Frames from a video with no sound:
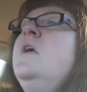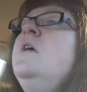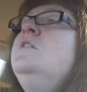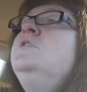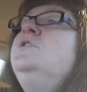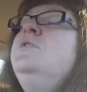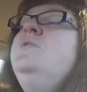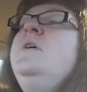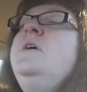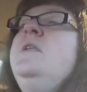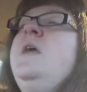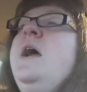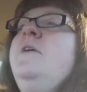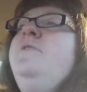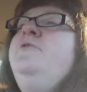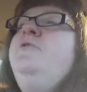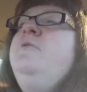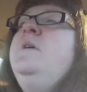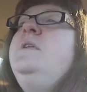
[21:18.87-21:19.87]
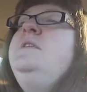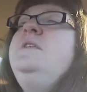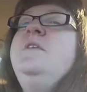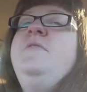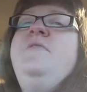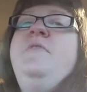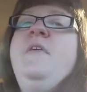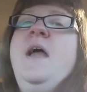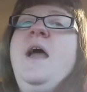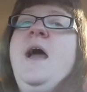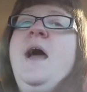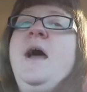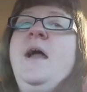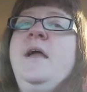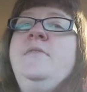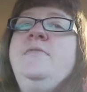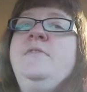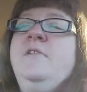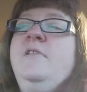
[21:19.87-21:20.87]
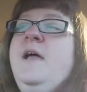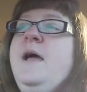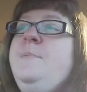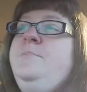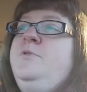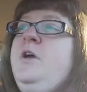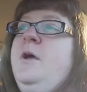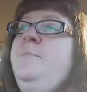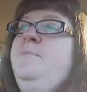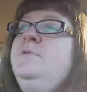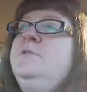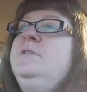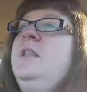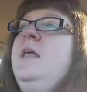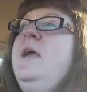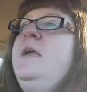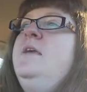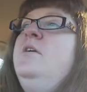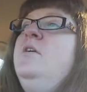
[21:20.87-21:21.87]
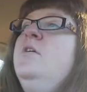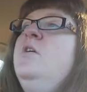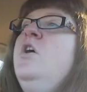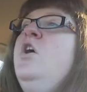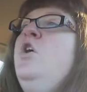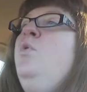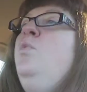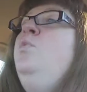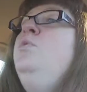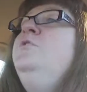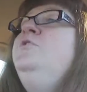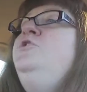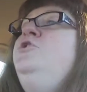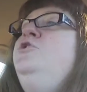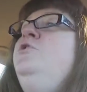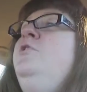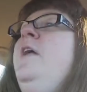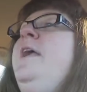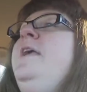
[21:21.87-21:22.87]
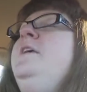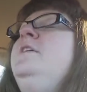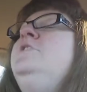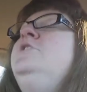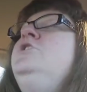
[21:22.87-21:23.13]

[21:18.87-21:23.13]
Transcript: So then after I did that, the laptop was like, would you like